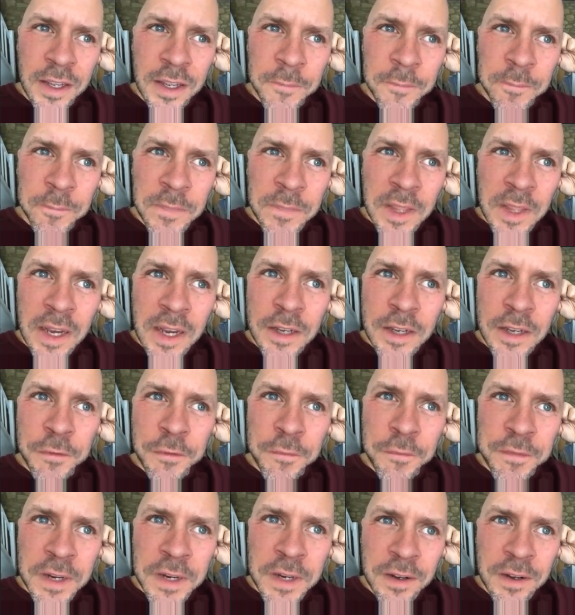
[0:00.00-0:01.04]
I've
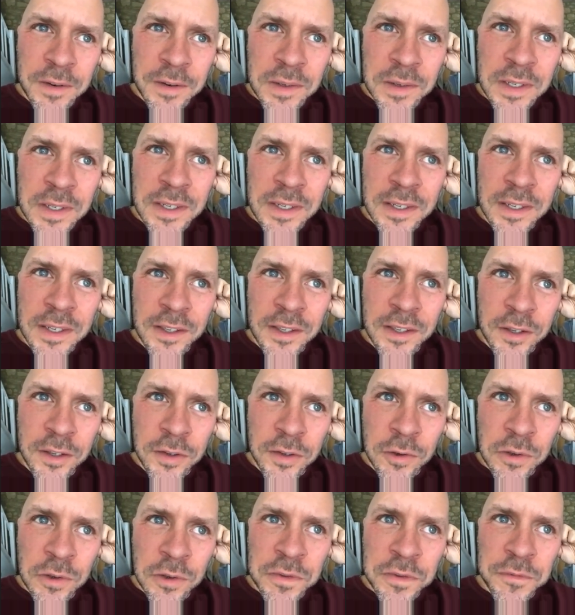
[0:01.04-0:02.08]
found it
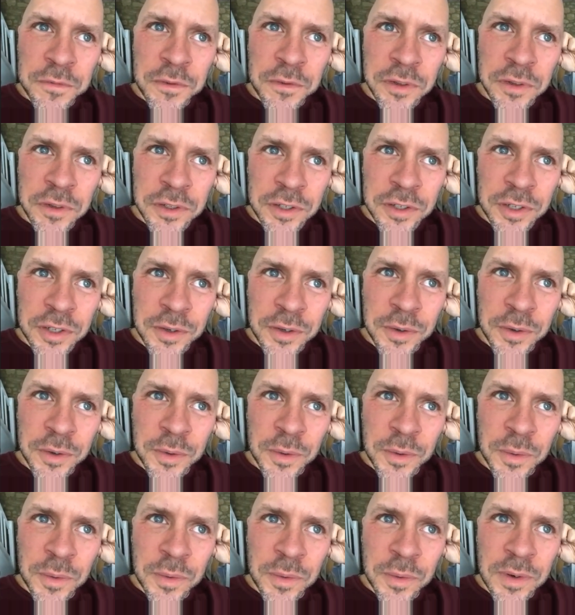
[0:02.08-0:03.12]
useful
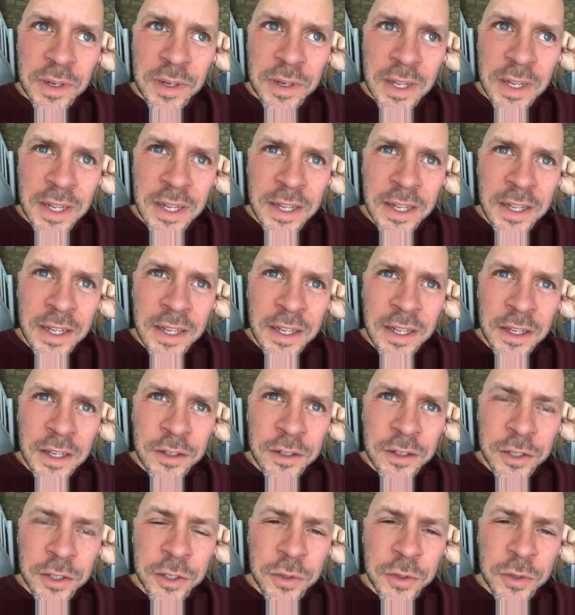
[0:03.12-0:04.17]
to
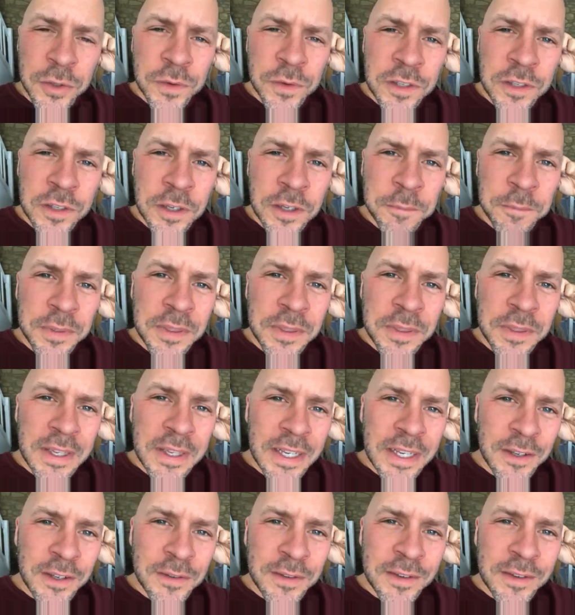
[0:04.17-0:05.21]
do some
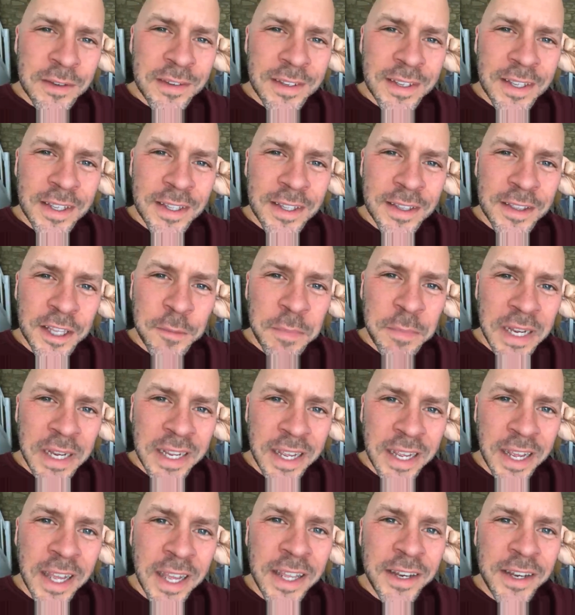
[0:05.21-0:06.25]
things that my
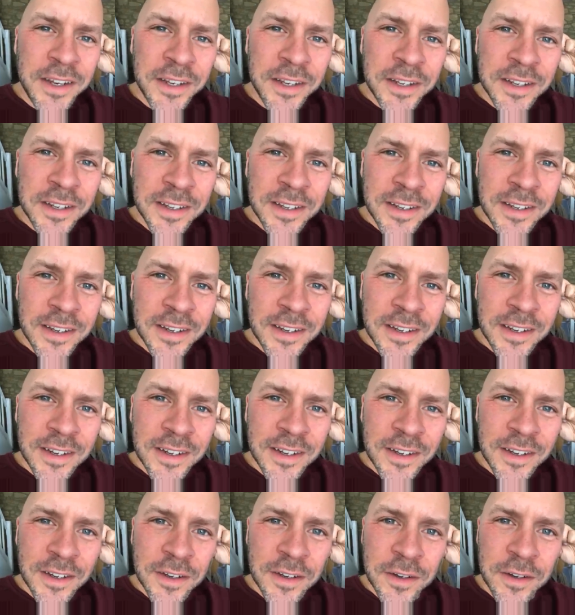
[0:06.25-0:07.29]
head
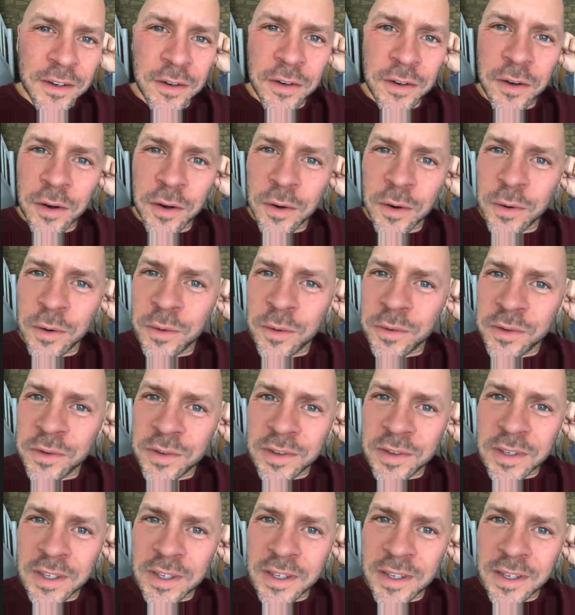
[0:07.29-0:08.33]
knows
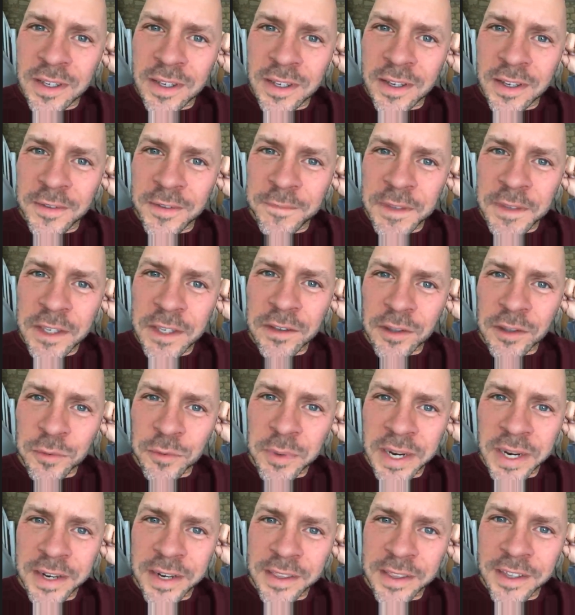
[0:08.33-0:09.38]
is the
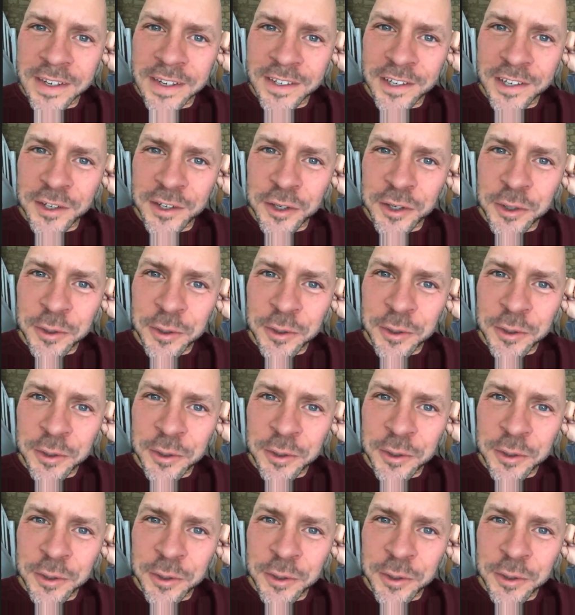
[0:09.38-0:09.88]
right thing to do,